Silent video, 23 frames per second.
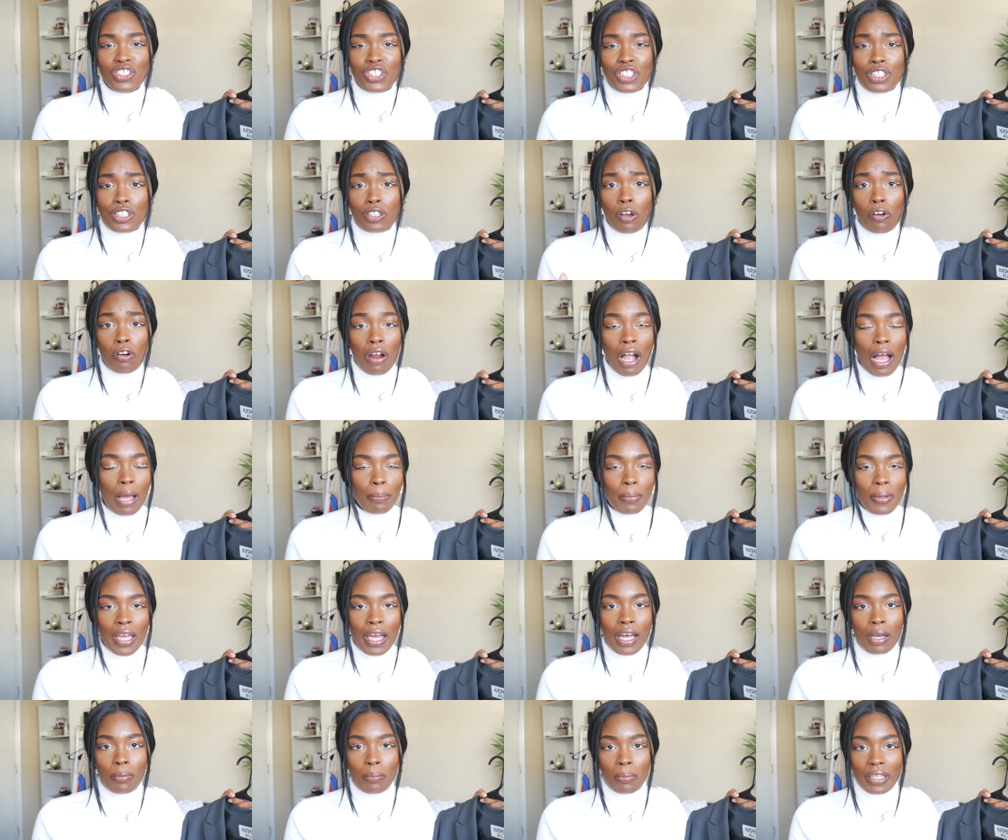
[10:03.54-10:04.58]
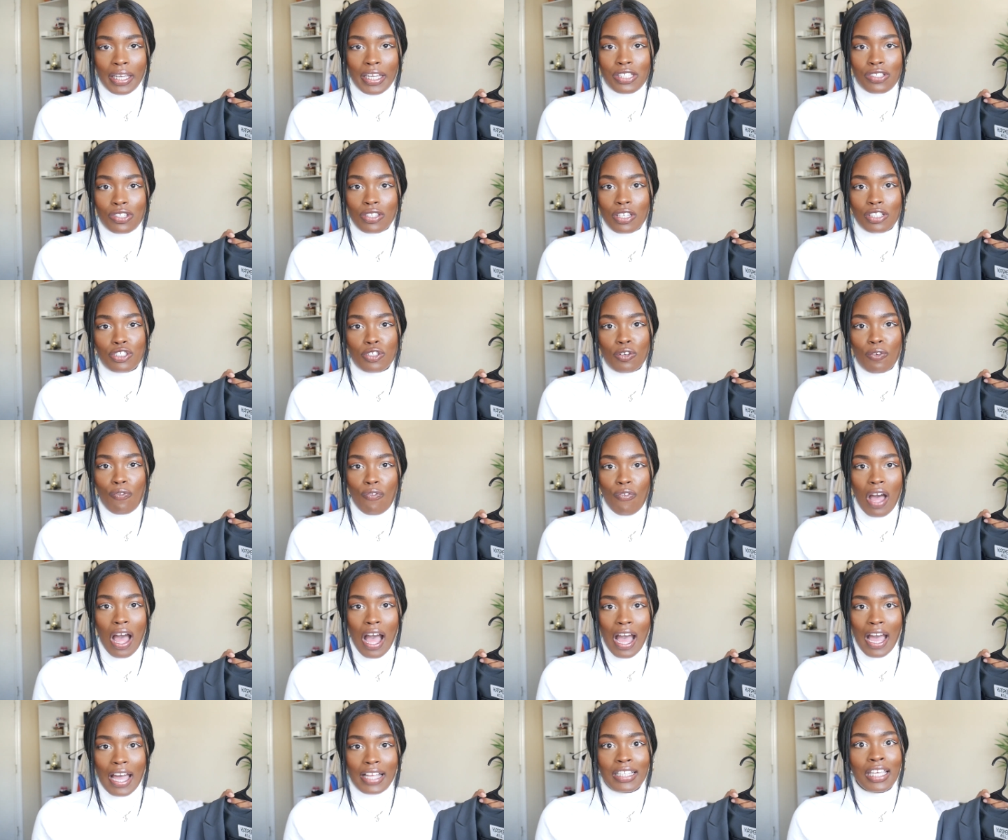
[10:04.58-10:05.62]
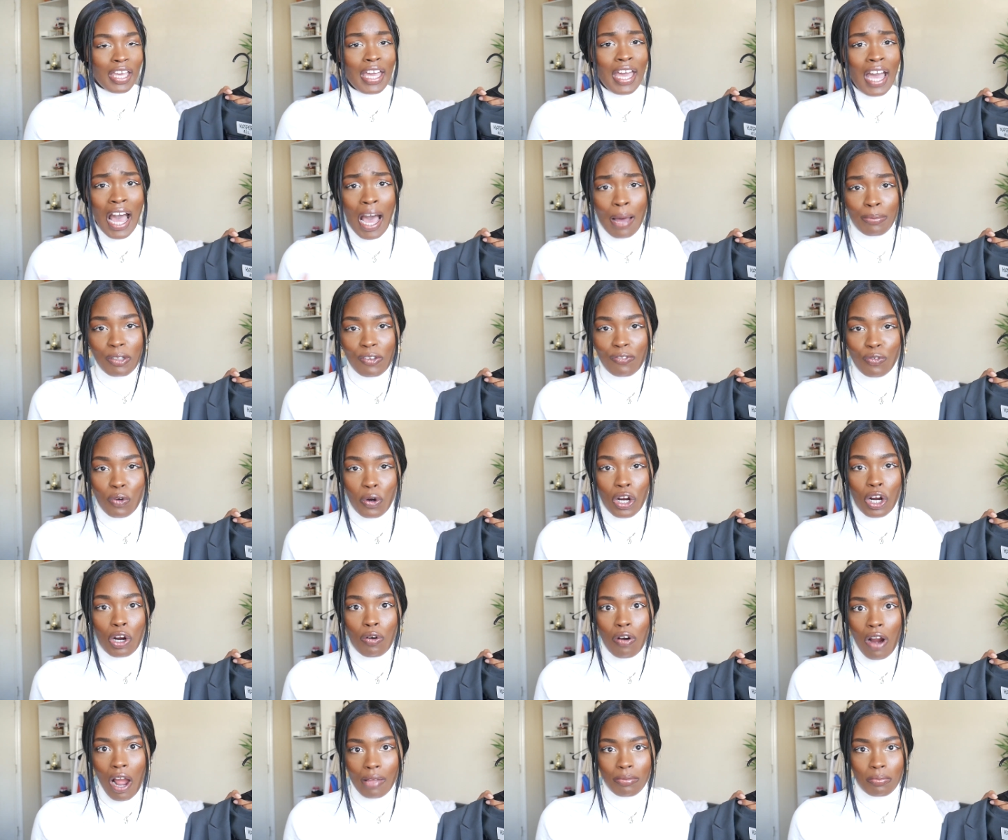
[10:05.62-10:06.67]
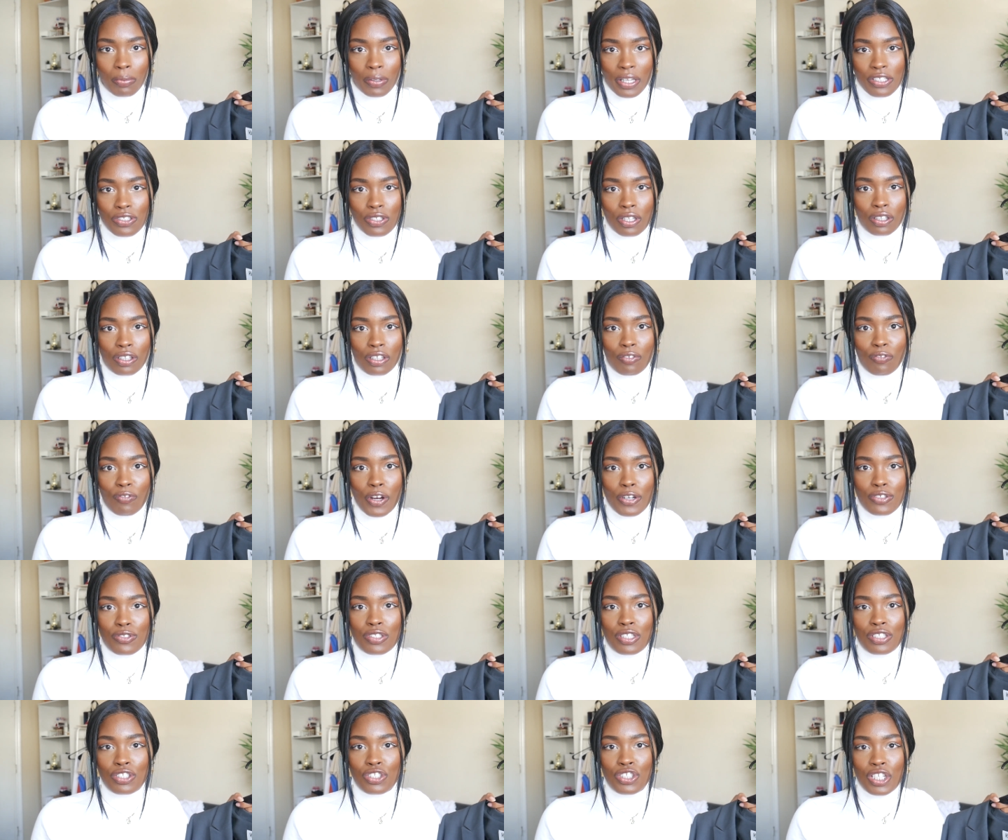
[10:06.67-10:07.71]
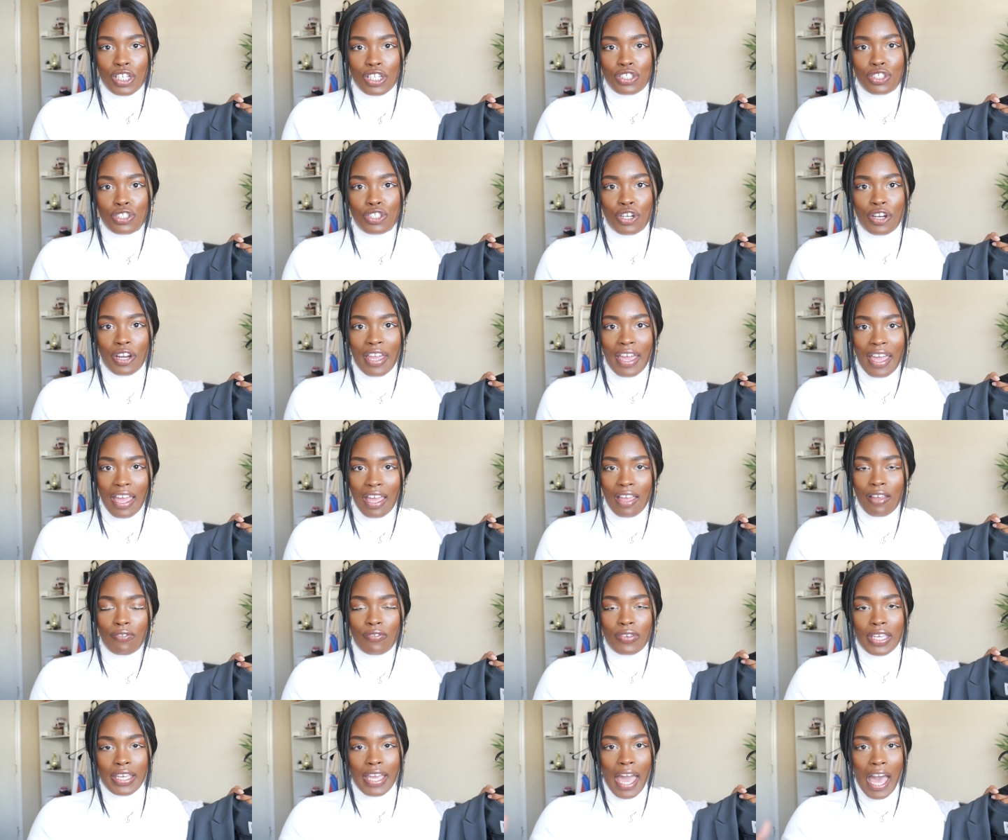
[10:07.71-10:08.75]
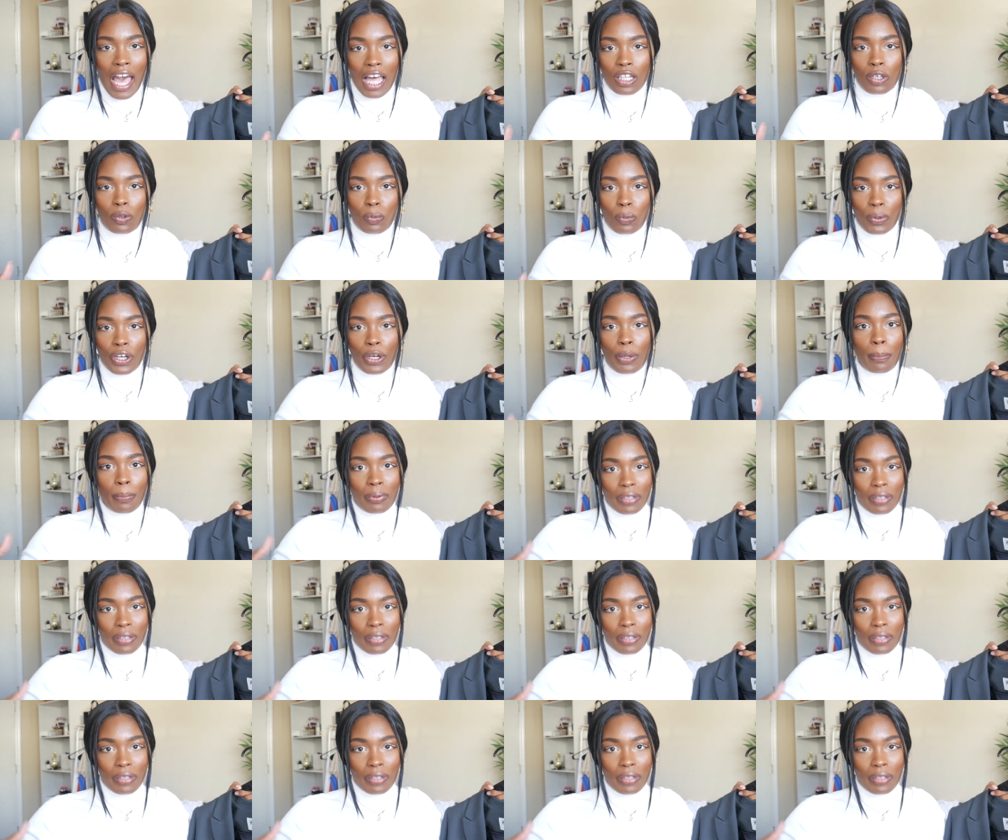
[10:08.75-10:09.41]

just cropping a blazer that you find and opting for a crop blazer look versus just your heavy outerwear